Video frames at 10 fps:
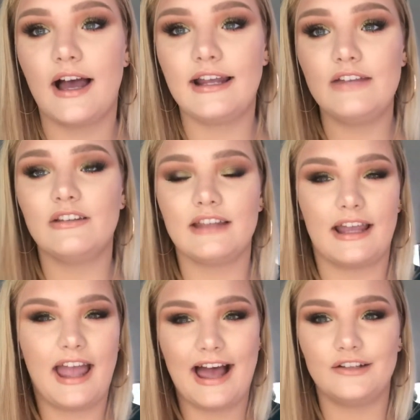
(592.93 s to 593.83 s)
that I even
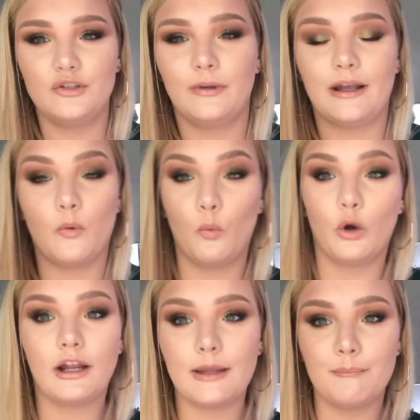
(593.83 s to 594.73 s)
like had to like
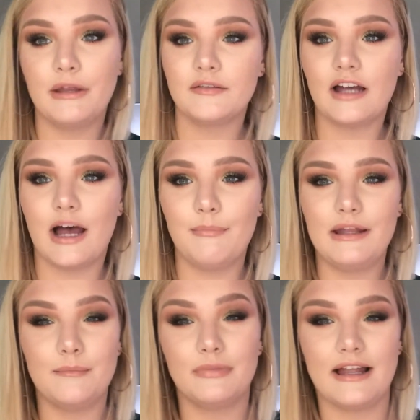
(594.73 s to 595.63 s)
work and build up
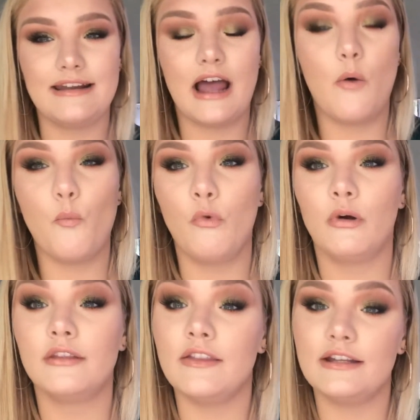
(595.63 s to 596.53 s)
and blend out
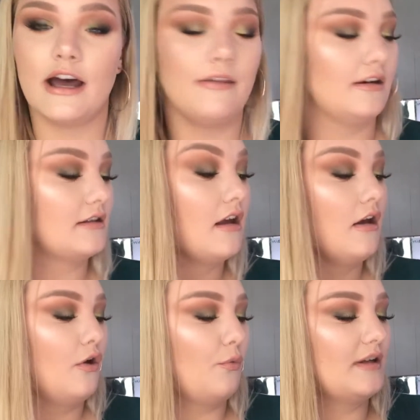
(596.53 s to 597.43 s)
more than the others
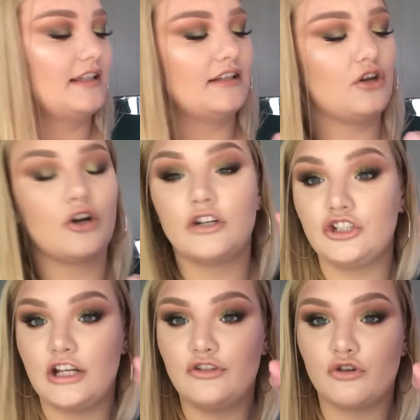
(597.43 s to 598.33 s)
was this dark green
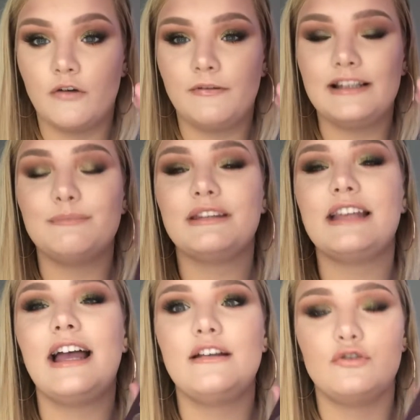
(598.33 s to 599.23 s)
shade Trophies, but
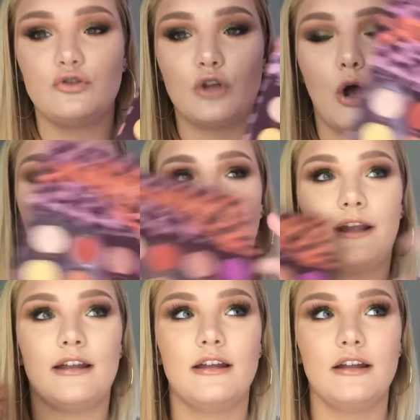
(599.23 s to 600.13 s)
that is so
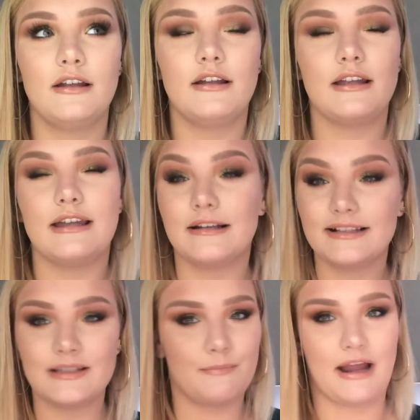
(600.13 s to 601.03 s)
like
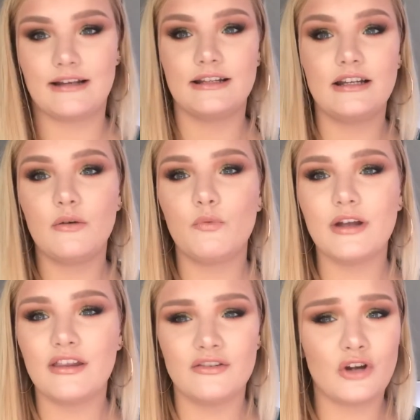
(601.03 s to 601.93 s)
expected
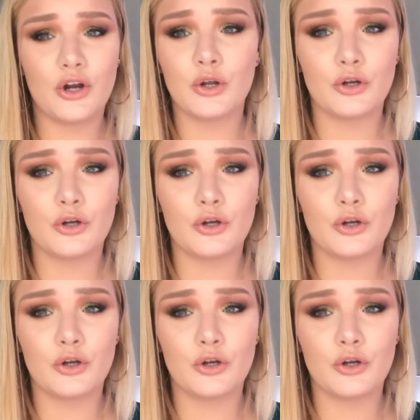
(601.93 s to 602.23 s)
with dark